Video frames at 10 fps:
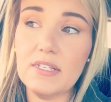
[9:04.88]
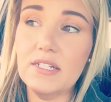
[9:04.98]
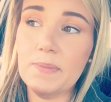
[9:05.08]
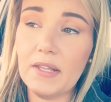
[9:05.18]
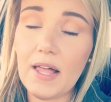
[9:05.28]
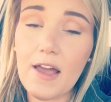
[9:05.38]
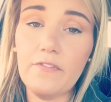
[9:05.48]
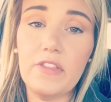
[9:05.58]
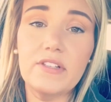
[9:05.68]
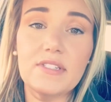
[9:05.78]
it's my
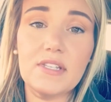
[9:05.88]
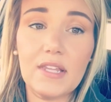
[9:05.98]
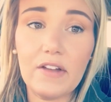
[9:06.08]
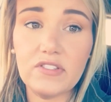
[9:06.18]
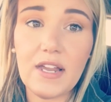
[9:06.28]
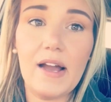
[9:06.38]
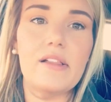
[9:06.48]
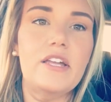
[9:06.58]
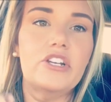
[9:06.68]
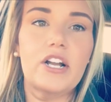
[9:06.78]
life and this is a
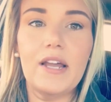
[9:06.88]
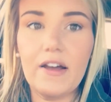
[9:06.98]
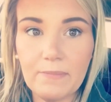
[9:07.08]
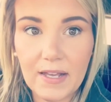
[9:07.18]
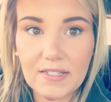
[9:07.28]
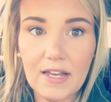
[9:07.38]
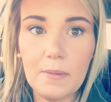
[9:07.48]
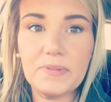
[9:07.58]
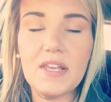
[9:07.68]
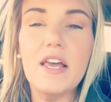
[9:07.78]
lifestyle and you're going to have mess
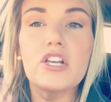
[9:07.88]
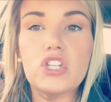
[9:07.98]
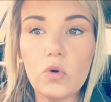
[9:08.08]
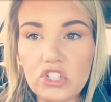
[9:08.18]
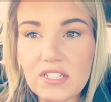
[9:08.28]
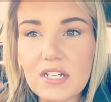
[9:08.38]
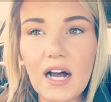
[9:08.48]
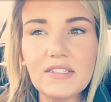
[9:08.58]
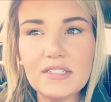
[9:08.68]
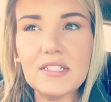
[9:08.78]
ups. So just
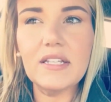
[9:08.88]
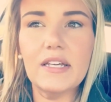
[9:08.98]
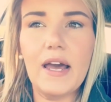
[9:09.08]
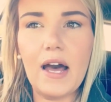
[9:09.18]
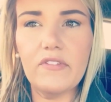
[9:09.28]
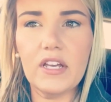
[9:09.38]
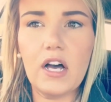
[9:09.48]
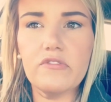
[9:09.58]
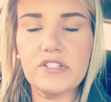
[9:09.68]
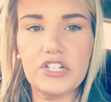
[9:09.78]
constantly having
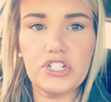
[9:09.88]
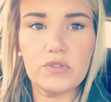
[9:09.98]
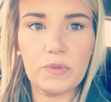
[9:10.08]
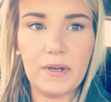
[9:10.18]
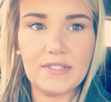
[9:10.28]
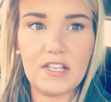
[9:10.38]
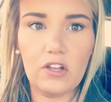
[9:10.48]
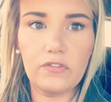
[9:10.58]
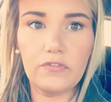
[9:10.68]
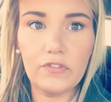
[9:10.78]
conversations with
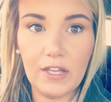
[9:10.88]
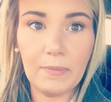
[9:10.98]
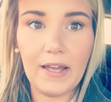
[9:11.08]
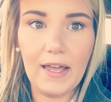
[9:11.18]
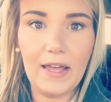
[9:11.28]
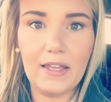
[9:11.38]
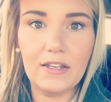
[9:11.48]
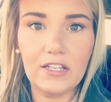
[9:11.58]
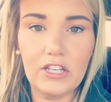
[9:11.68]
myself in my head,